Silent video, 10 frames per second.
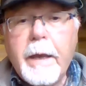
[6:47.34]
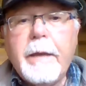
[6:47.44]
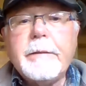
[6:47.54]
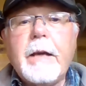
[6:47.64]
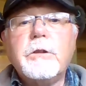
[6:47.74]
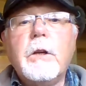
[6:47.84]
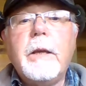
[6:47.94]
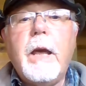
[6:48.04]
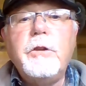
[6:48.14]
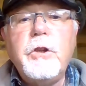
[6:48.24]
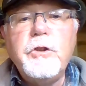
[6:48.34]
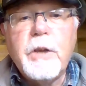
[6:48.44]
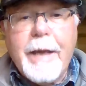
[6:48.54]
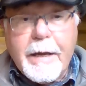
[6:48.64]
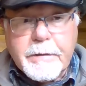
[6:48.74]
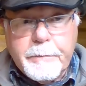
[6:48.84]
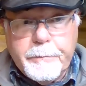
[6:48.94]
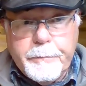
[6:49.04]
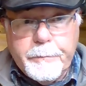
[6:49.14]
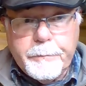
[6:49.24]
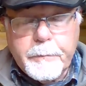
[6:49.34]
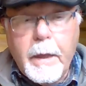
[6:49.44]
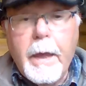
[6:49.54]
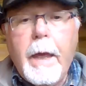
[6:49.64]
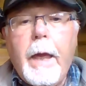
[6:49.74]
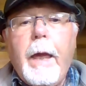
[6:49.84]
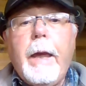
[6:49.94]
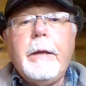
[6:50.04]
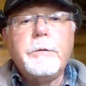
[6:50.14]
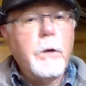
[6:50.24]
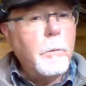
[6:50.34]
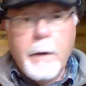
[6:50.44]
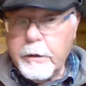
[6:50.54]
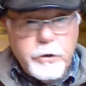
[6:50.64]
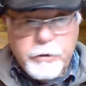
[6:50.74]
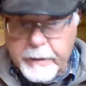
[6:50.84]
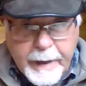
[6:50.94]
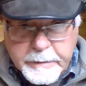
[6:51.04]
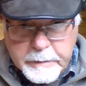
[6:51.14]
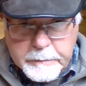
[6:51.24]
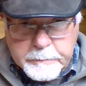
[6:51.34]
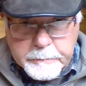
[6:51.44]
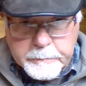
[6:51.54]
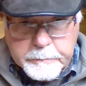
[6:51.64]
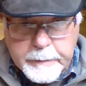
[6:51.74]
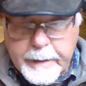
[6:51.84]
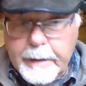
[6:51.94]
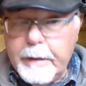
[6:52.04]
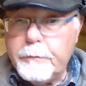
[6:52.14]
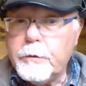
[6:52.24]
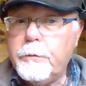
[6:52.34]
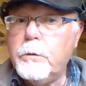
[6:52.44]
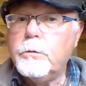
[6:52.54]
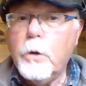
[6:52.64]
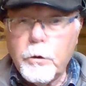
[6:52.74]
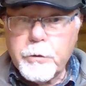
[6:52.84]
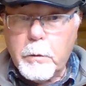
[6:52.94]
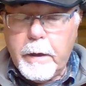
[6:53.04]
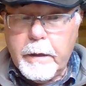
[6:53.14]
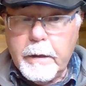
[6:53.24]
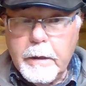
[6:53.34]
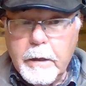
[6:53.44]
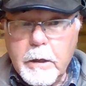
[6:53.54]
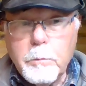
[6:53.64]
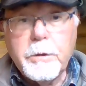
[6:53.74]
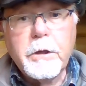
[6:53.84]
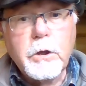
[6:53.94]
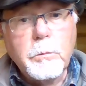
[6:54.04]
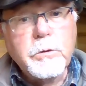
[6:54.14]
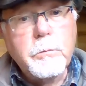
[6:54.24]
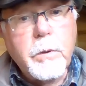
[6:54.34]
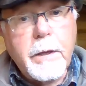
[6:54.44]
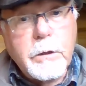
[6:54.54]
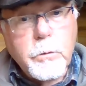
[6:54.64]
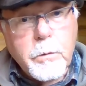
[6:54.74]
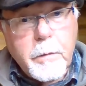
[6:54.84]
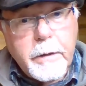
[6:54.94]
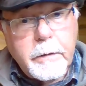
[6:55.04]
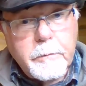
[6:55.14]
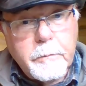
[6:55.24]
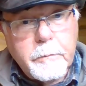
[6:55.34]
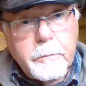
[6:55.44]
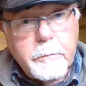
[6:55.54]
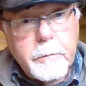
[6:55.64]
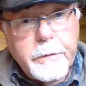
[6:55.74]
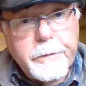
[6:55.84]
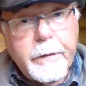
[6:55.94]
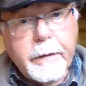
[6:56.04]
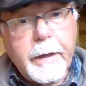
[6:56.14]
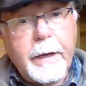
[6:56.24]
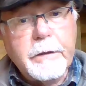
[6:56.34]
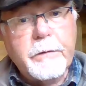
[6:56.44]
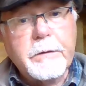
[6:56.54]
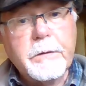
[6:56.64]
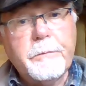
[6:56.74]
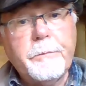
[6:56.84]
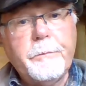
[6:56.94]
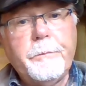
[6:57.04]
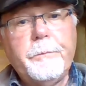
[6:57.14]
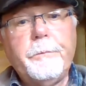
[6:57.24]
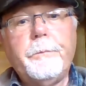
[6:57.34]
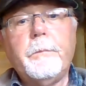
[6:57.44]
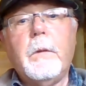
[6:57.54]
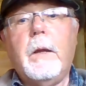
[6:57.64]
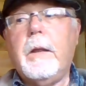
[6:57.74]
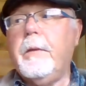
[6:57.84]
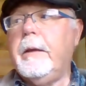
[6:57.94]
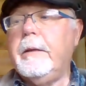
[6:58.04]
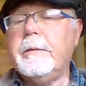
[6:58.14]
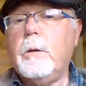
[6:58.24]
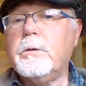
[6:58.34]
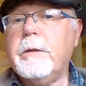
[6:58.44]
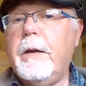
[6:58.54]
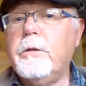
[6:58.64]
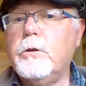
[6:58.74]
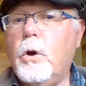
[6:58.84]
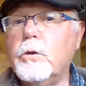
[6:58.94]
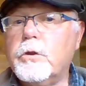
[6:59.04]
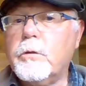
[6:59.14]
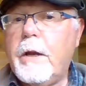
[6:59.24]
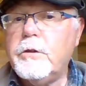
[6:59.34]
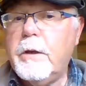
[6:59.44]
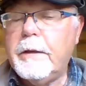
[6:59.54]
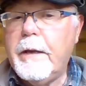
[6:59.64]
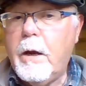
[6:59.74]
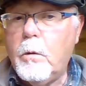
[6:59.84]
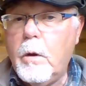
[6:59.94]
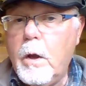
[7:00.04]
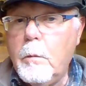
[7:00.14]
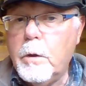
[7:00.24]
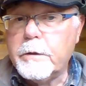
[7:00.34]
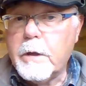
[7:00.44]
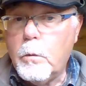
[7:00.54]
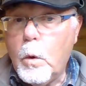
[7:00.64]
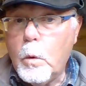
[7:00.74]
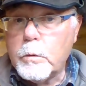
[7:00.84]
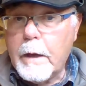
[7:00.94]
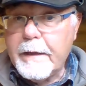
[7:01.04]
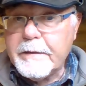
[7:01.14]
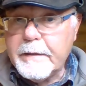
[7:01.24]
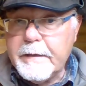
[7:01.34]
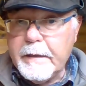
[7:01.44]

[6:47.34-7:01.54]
It's actually a ginger cat. It's not my ginger cat. It lives a few doors away, but it comes and plays with me. Isn't that kind of it? And I think it's outside the door scratching now, but I won't let it